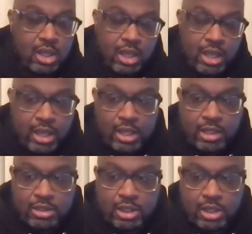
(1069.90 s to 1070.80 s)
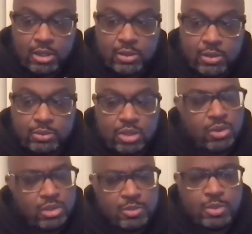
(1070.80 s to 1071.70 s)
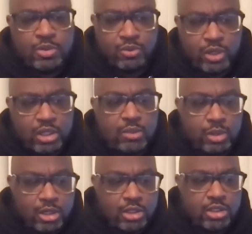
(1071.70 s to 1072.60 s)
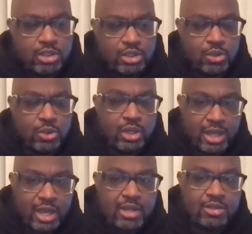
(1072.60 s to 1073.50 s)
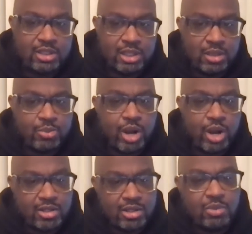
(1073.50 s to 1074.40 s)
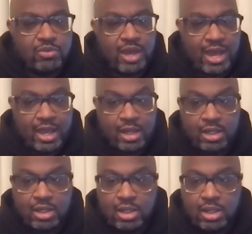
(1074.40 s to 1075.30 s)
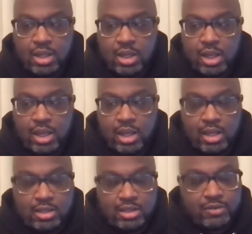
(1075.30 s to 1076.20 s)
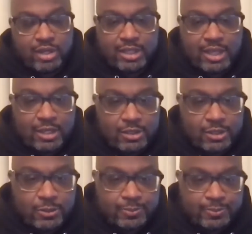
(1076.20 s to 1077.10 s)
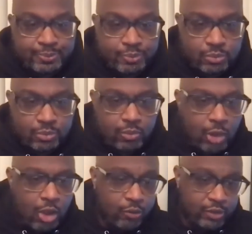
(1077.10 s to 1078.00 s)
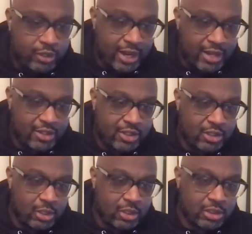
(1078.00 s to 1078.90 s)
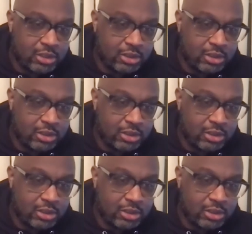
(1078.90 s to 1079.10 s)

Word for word: and um, you know it's been really a good joy to kind of see the progress that we've had and, and stuff like that so Hopefully that answered your question.